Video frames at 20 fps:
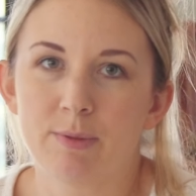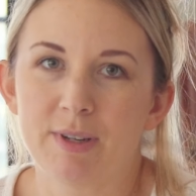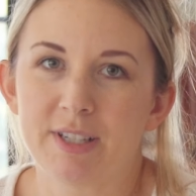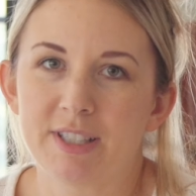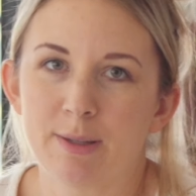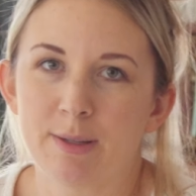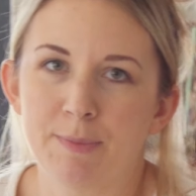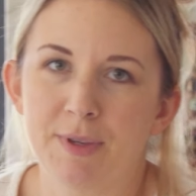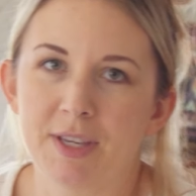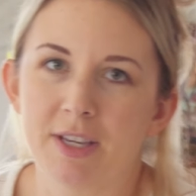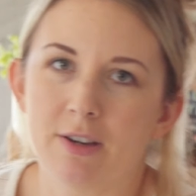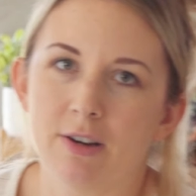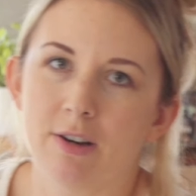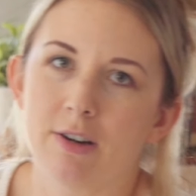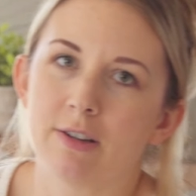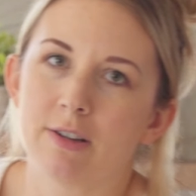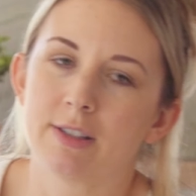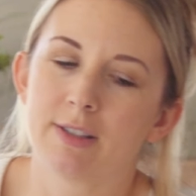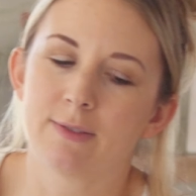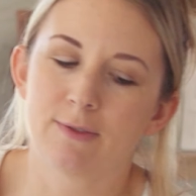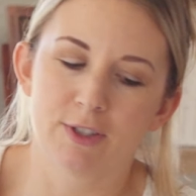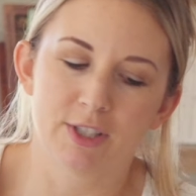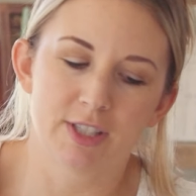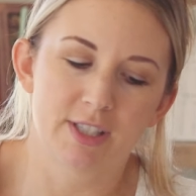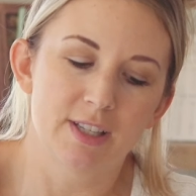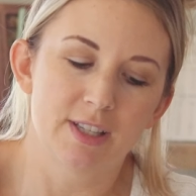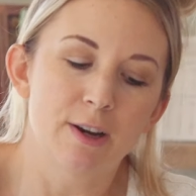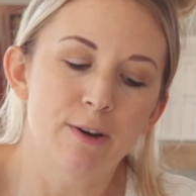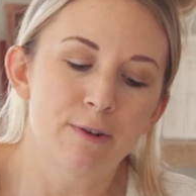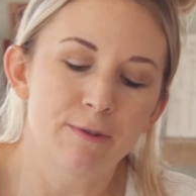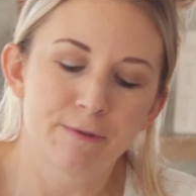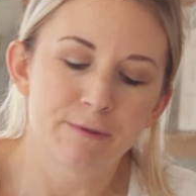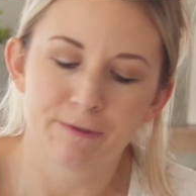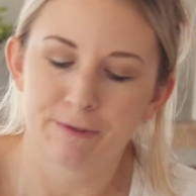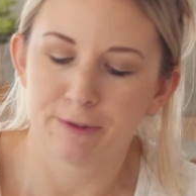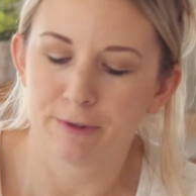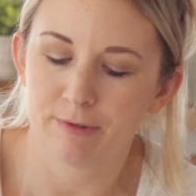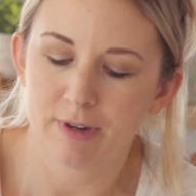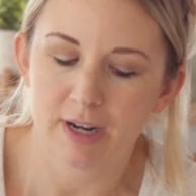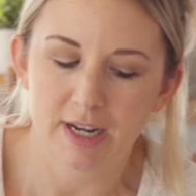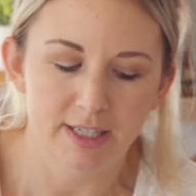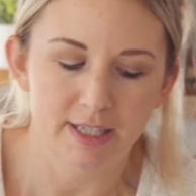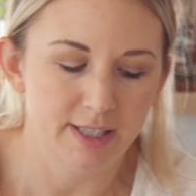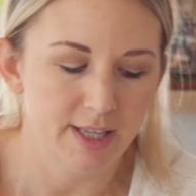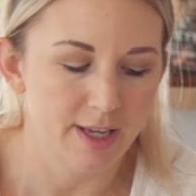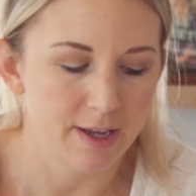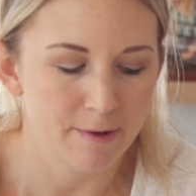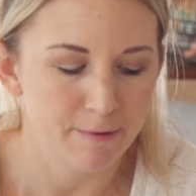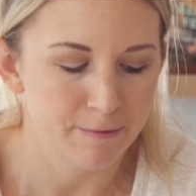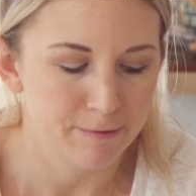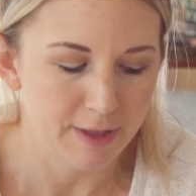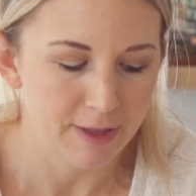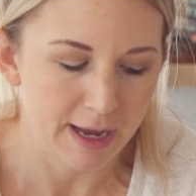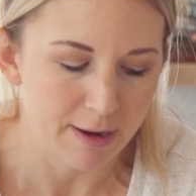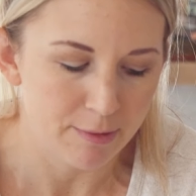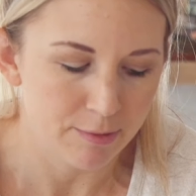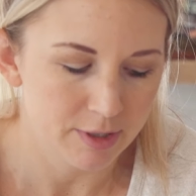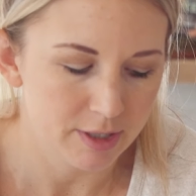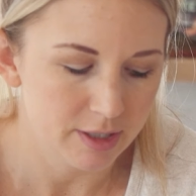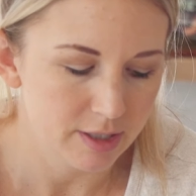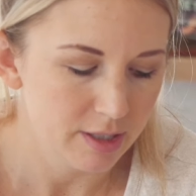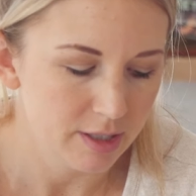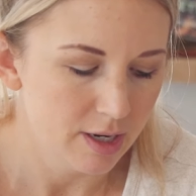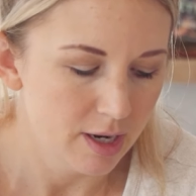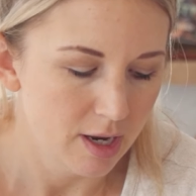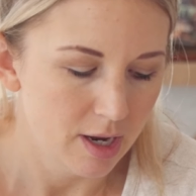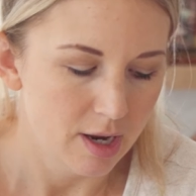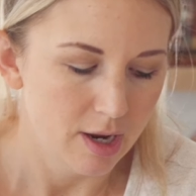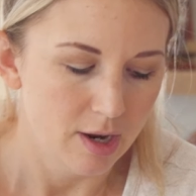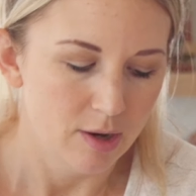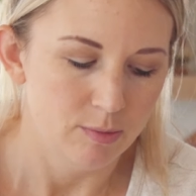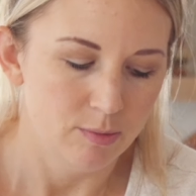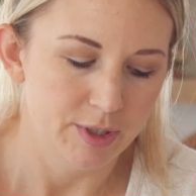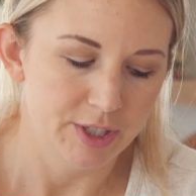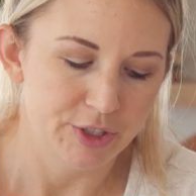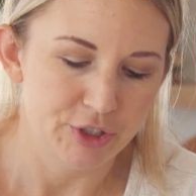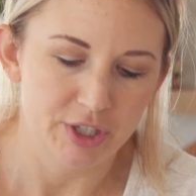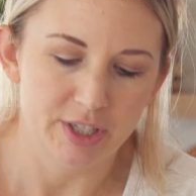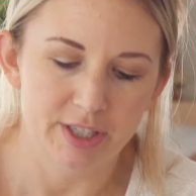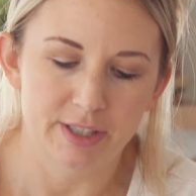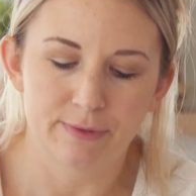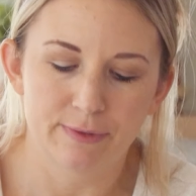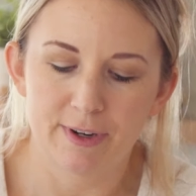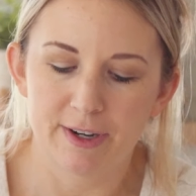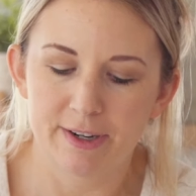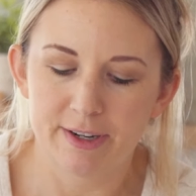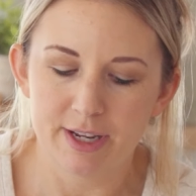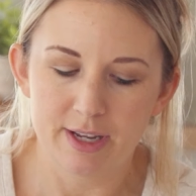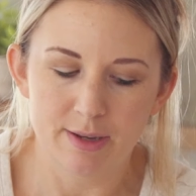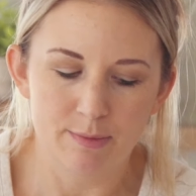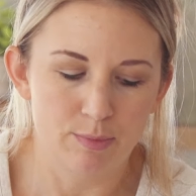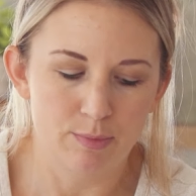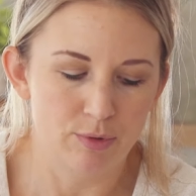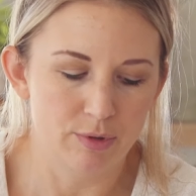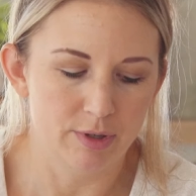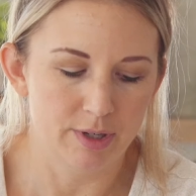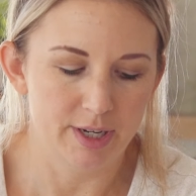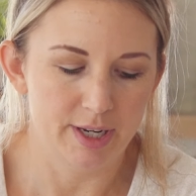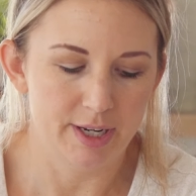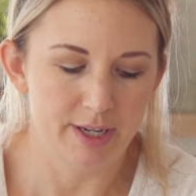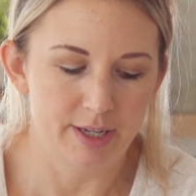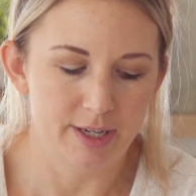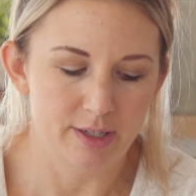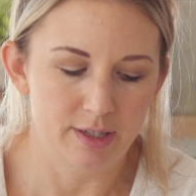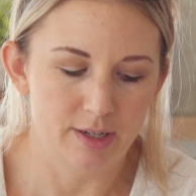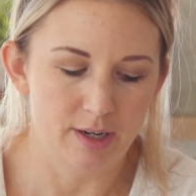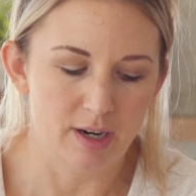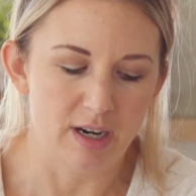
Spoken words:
recipe calls for self-rising flour, which is very important.